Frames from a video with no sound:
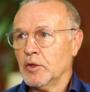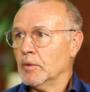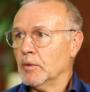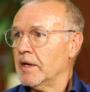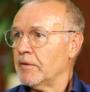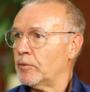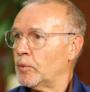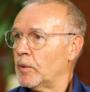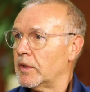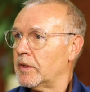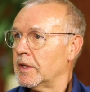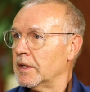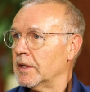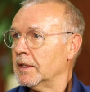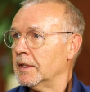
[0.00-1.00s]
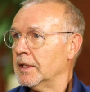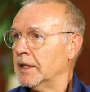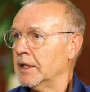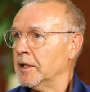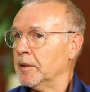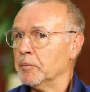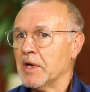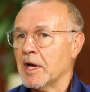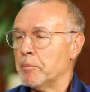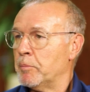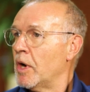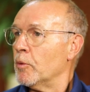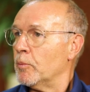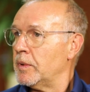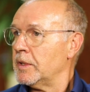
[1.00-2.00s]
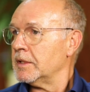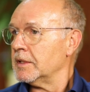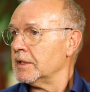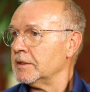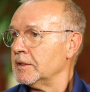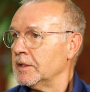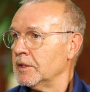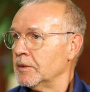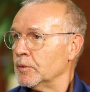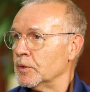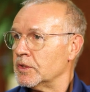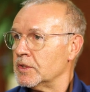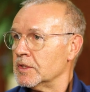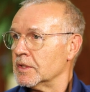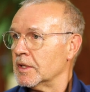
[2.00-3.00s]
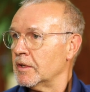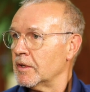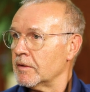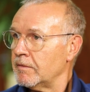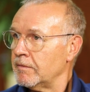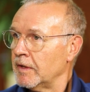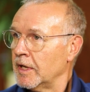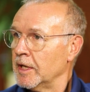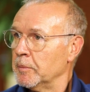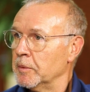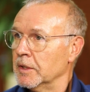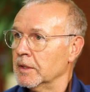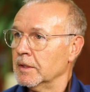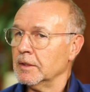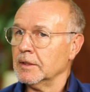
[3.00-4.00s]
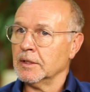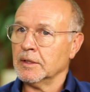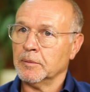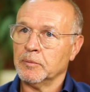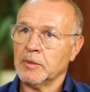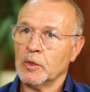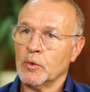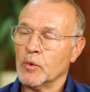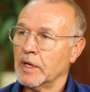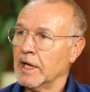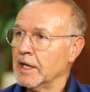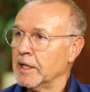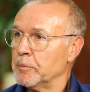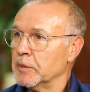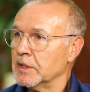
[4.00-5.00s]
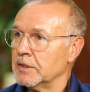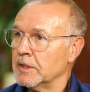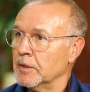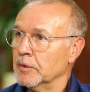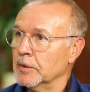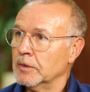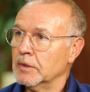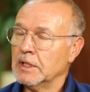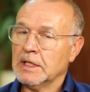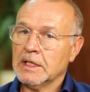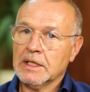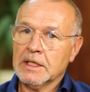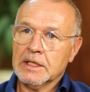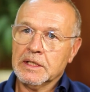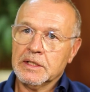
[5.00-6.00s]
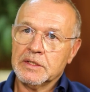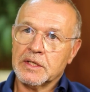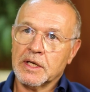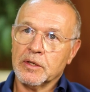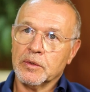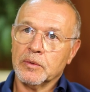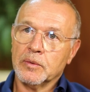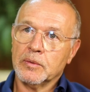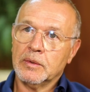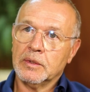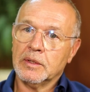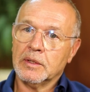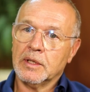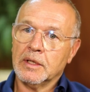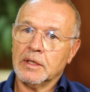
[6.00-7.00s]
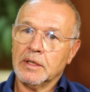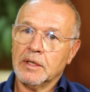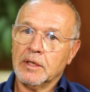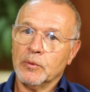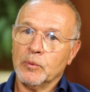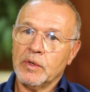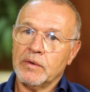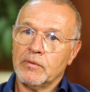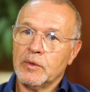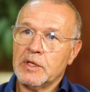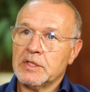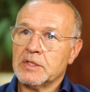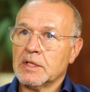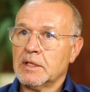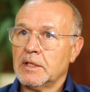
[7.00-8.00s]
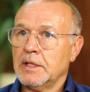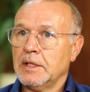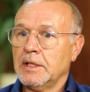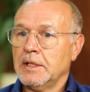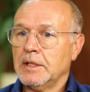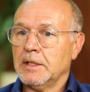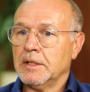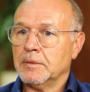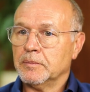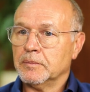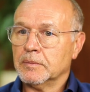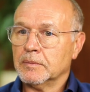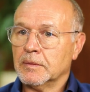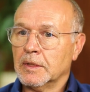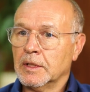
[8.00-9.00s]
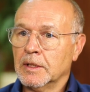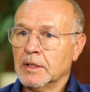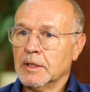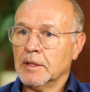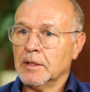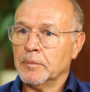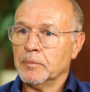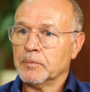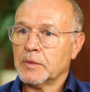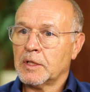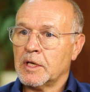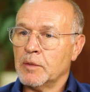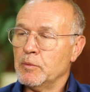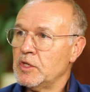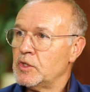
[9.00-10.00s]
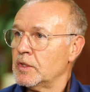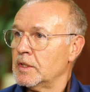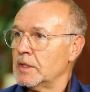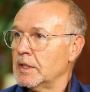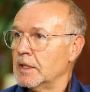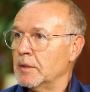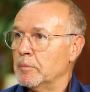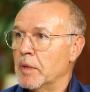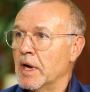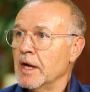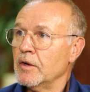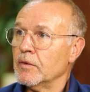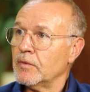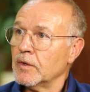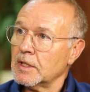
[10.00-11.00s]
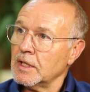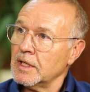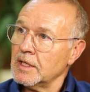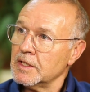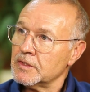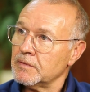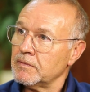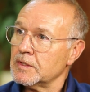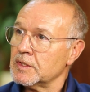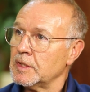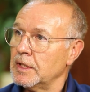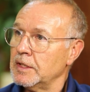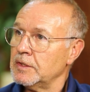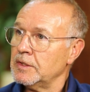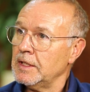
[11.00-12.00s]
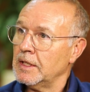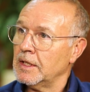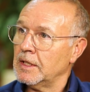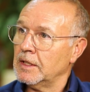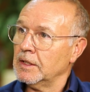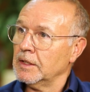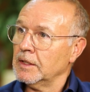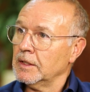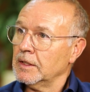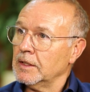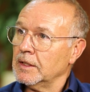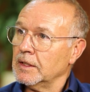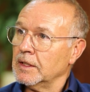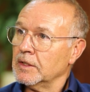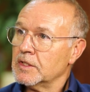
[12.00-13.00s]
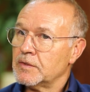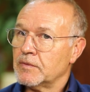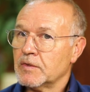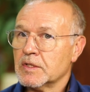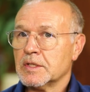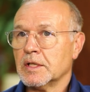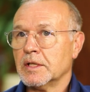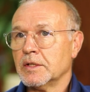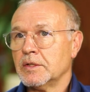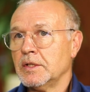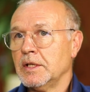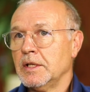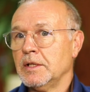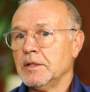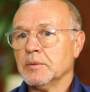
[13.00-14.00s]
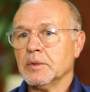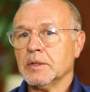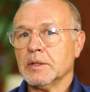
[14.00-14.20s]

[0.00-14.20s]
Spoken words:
left with a pulp, which is a lot of fiber, organic material. So we've recently commissioned a biofertilizer facility. And this facility,